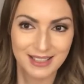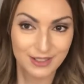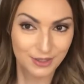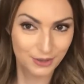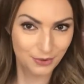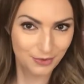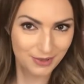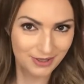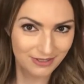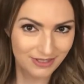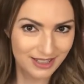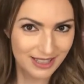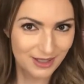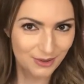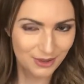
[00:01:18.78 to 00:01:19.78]
to
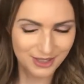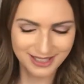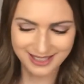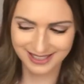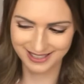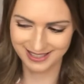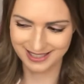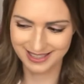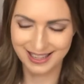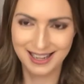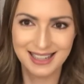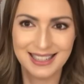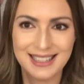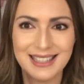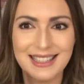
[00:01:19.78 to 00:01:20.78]
reveal what is
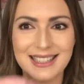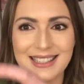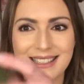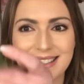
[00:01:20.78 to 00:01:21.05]
inside.